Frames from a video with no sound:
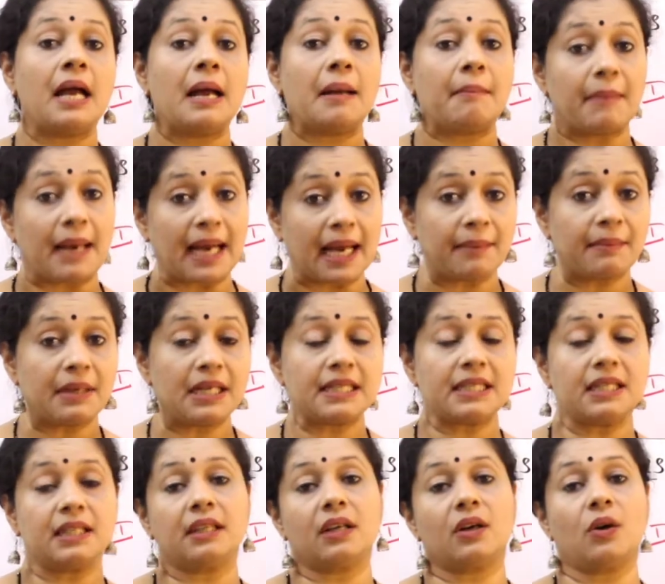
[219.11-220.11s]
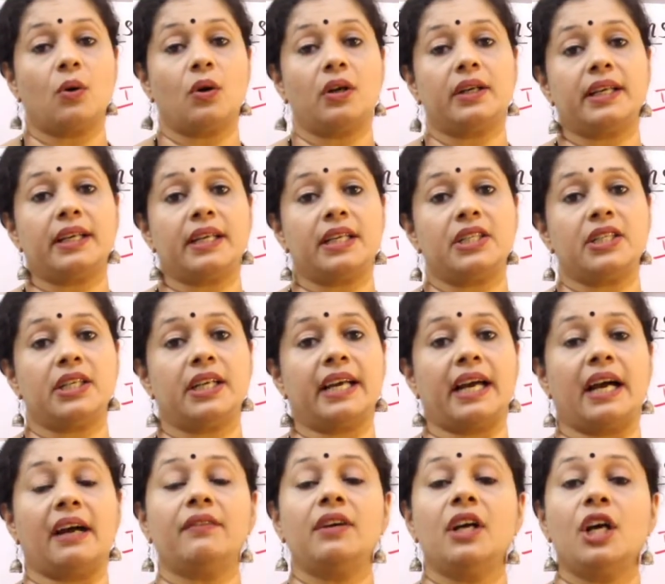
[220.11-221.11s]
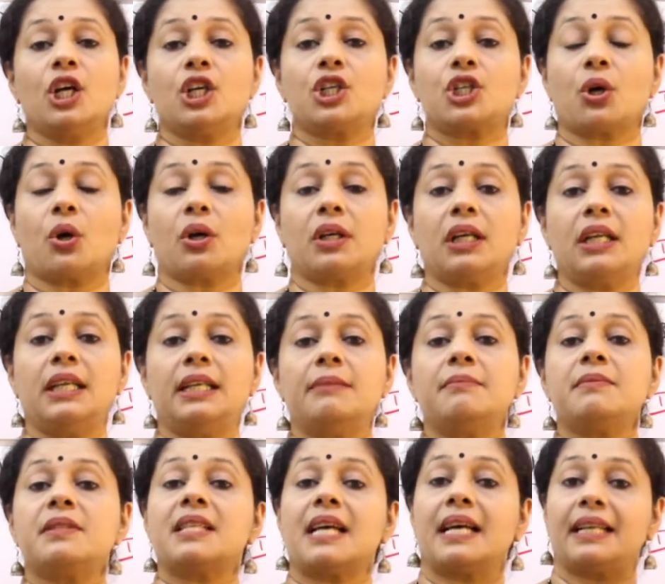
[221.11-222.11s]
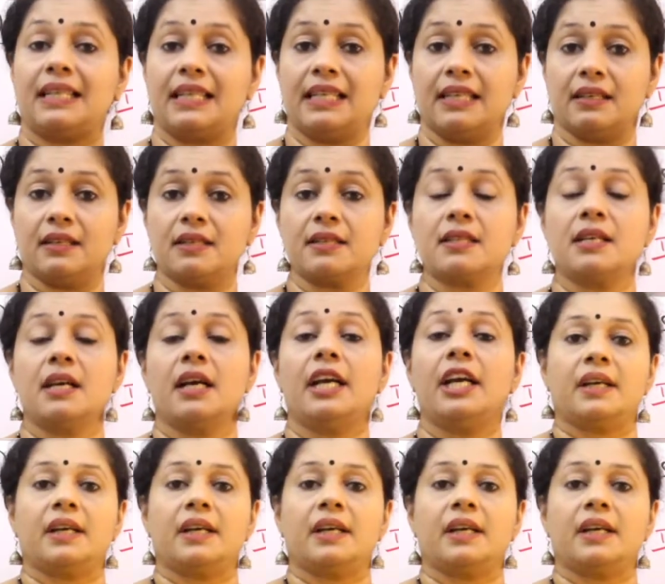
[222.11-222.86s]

Mammals in the colder region have shorter limbs and ears